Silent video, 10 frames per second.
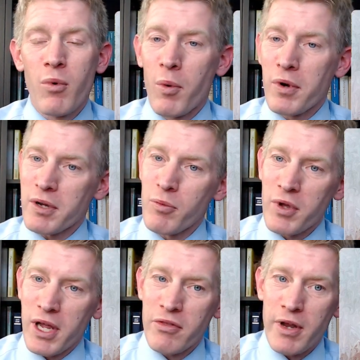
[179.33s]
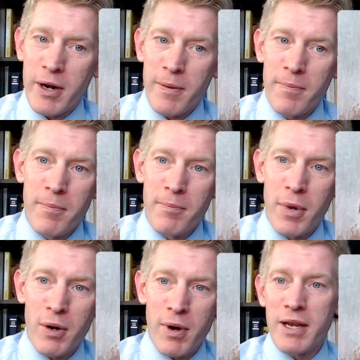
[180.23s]
We'll, we'll get there.
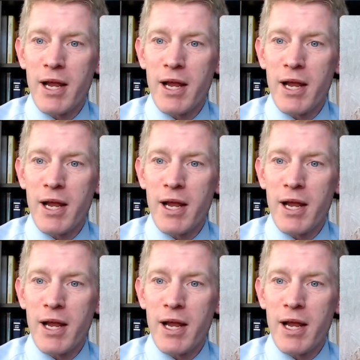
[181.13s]
But right